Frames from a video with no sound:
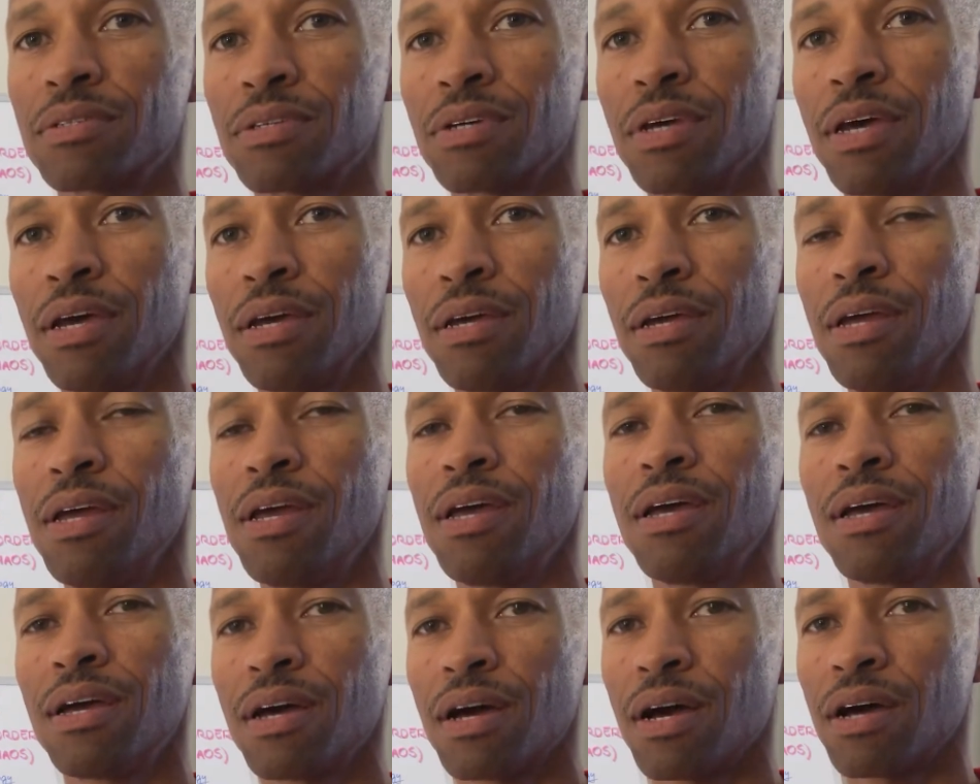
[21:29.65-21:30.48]
Okay,
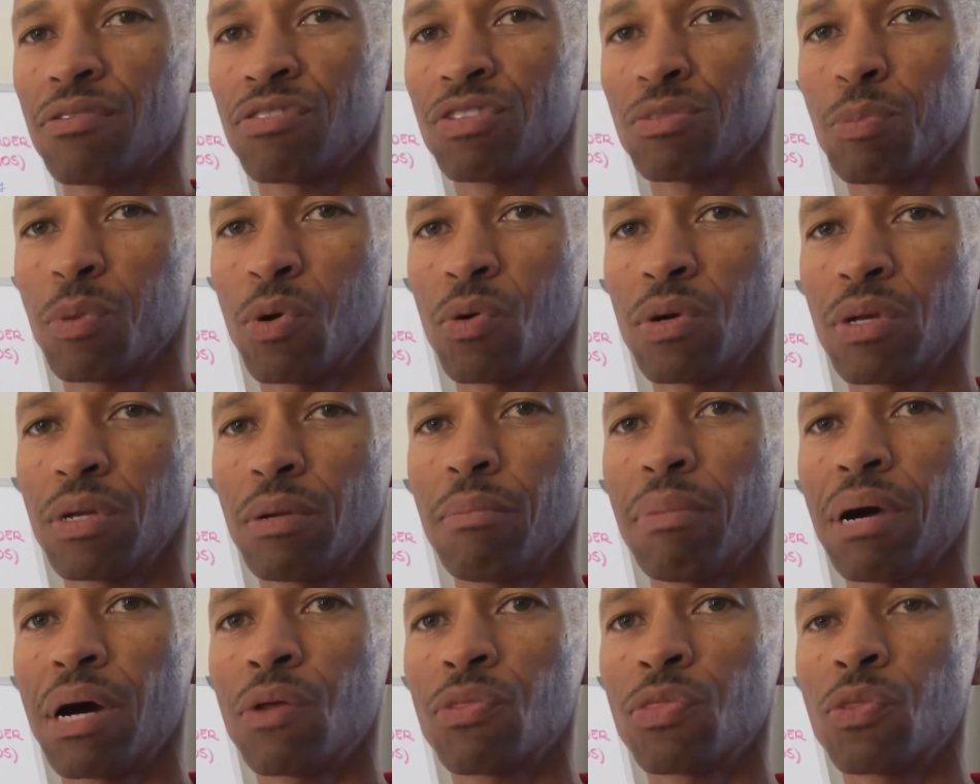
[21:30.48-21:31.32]
I've spoken
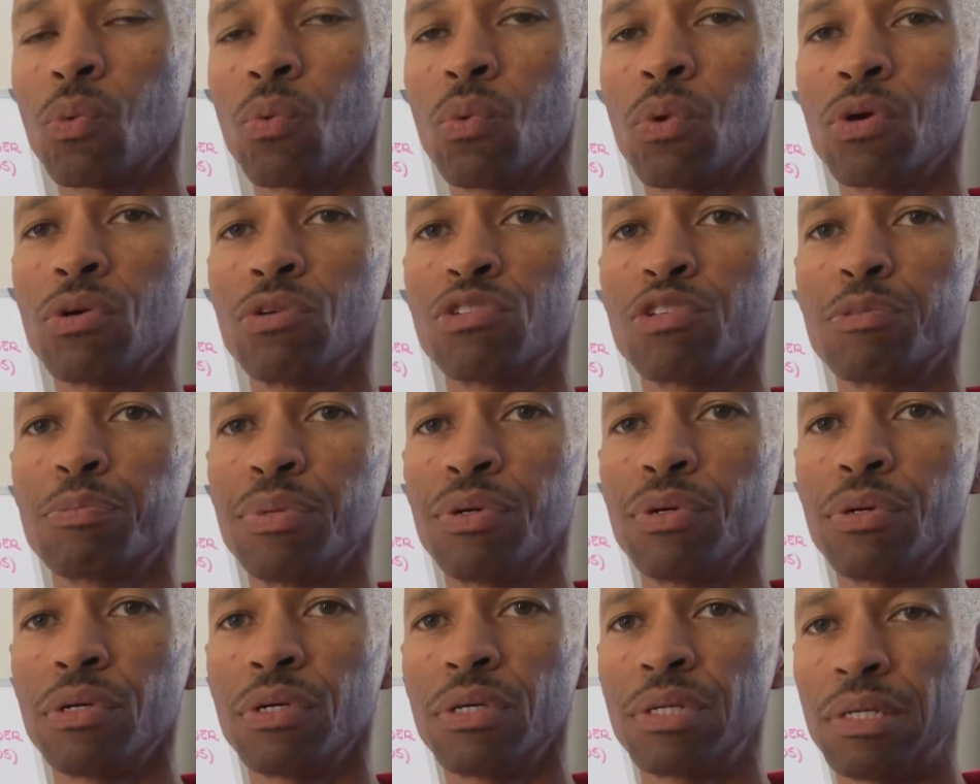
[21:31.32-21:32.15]
about the word
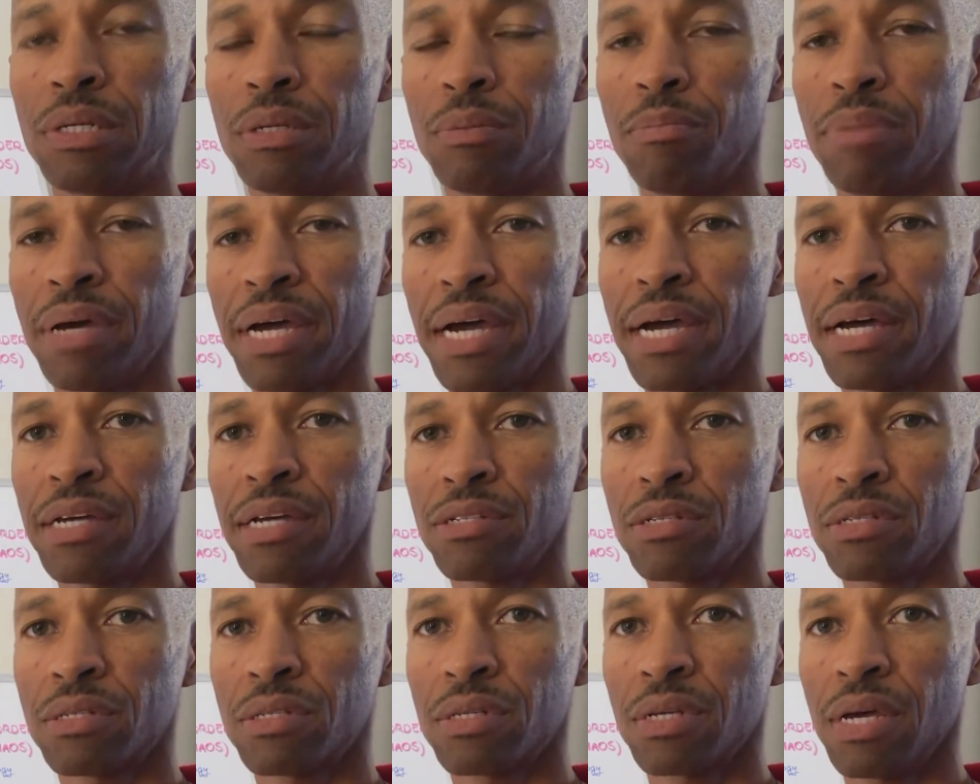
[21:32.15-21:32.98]
spirit in
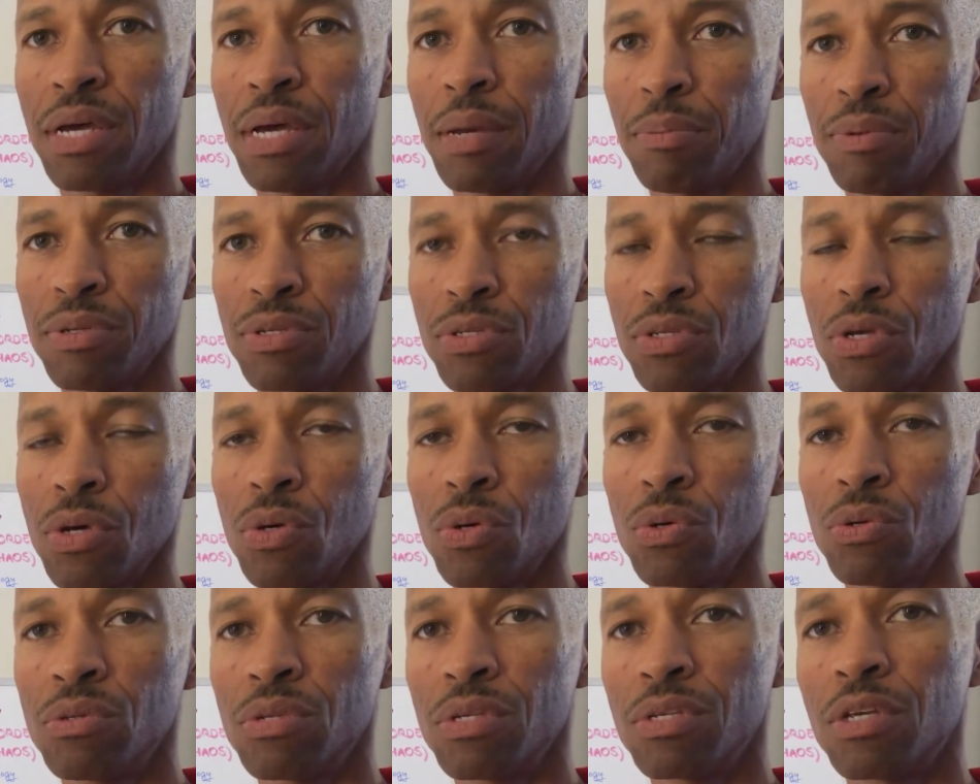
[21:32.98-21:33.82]
past
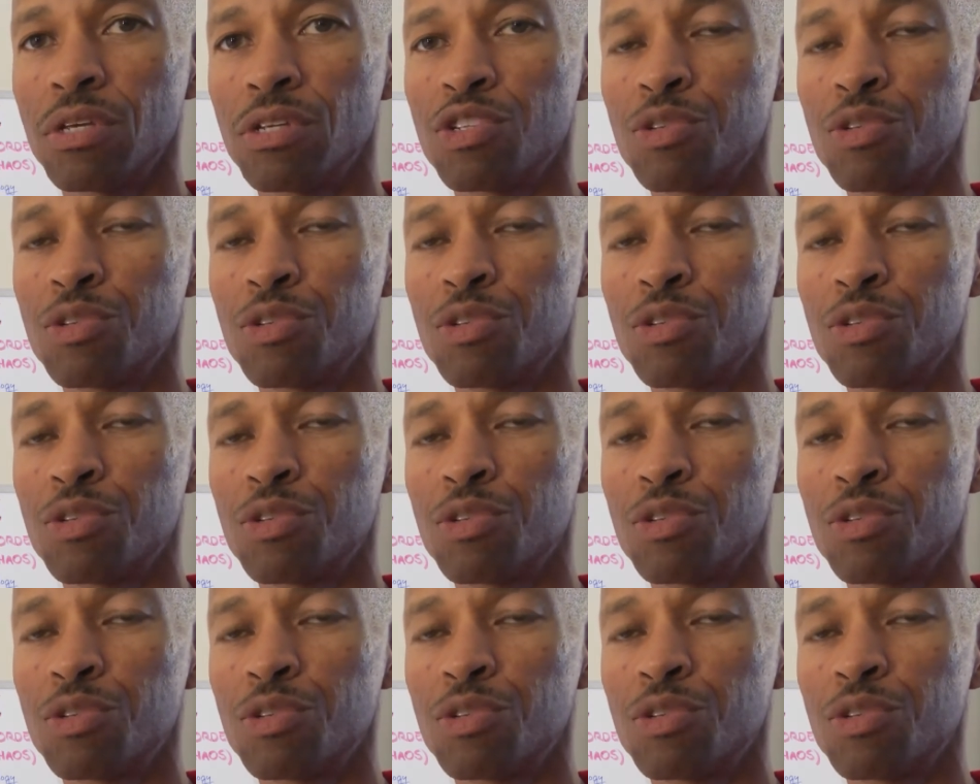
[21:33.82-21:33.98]
episodes.